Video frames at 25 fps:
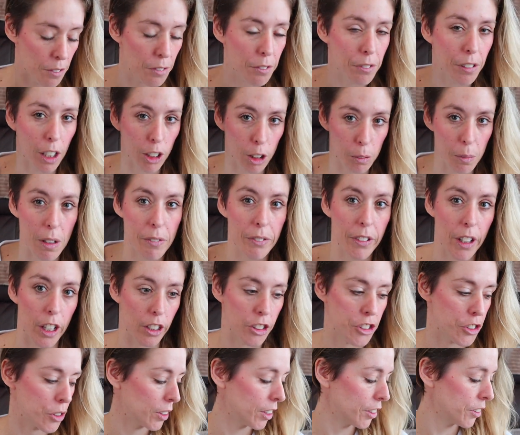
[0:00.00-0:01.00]
Follow my
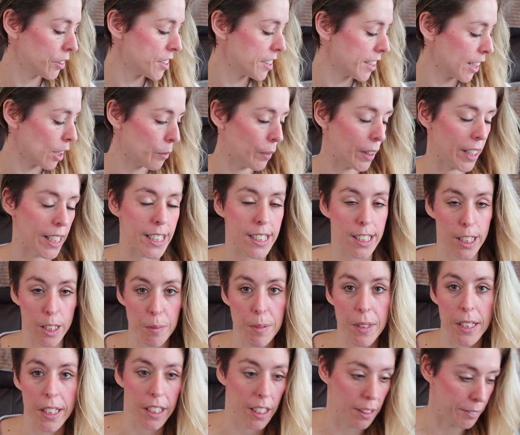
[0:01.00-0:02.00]
vlogs, you'll understand why he
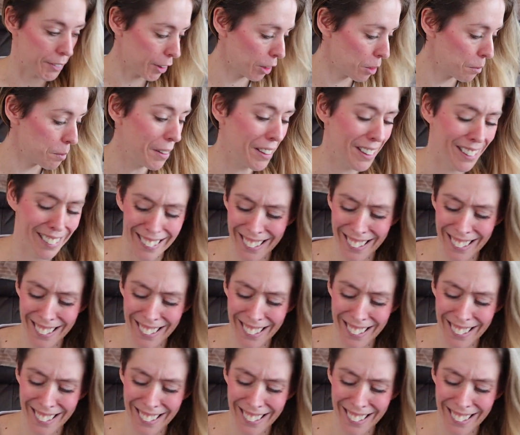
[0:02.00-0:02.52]
sleeps in the living room.